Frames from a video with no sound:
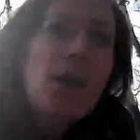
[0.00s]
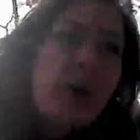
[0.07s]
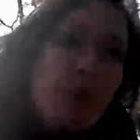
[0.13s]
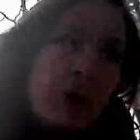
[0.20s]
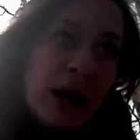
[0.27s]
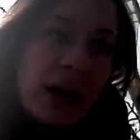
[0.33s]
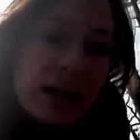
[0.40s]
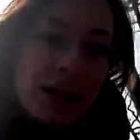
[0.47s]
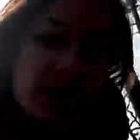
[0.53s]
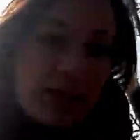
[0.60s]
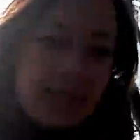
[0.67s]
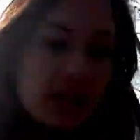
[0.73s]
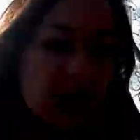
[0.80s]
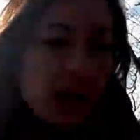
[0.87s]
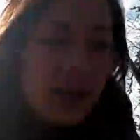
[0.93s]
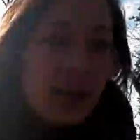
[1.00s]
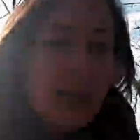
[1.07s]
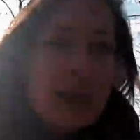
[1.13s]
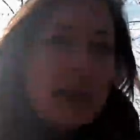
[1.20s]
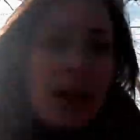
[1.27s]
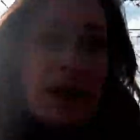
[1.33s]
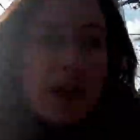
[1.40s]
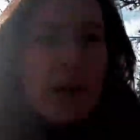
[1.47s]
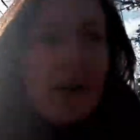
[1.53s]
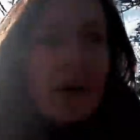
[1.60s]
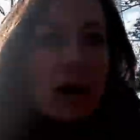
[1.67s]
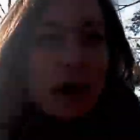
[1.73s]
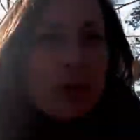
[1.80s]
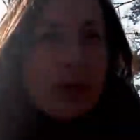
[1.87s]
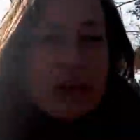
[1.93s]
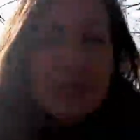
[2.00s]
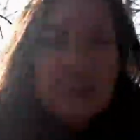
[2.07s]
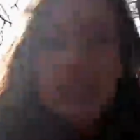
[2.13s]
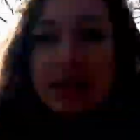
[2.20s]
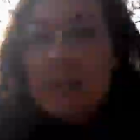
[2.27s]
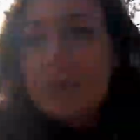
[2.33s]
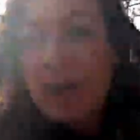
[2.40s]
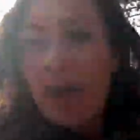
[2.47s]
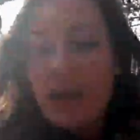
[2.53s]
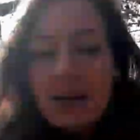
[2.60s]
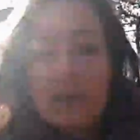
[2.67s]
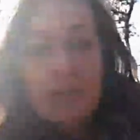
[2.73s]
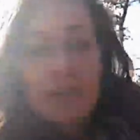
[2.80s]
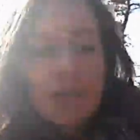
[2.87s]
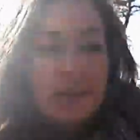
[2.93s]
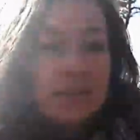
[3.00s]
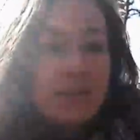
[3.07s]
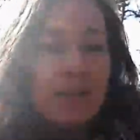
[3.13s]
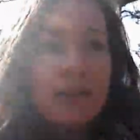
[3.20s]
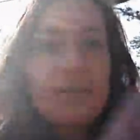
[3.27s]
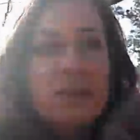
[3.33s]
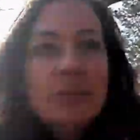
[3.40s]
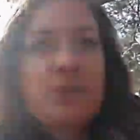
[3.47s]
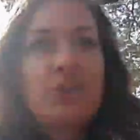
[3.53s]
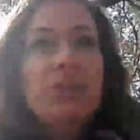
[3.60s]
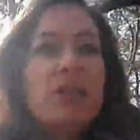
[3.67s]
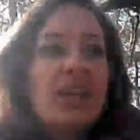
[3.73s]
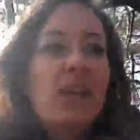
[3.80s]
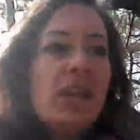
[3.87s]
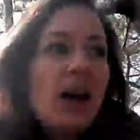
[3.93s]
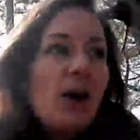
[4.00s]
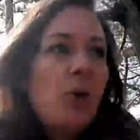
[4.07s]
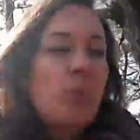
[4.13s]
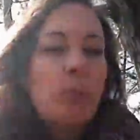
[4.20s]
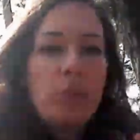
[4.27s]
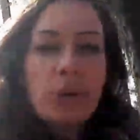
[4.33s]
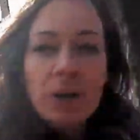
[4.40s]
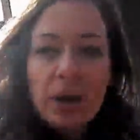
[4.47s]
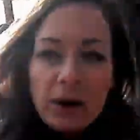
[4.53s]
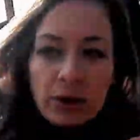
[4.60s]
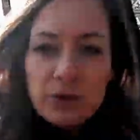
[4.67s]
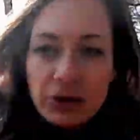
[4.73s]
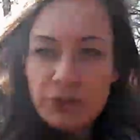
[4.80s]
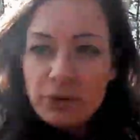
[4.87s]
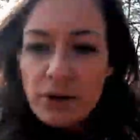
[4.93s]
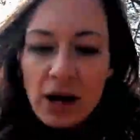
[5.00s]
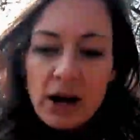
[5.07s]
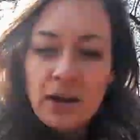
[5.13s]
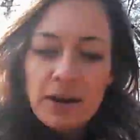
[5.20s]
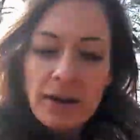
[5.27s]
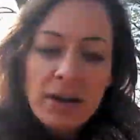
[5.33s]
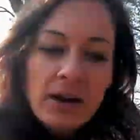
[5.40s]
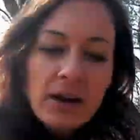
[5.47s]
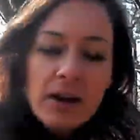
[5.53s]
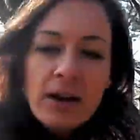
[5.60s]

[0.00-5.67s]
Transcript: Write that email. Tell them today how proud you are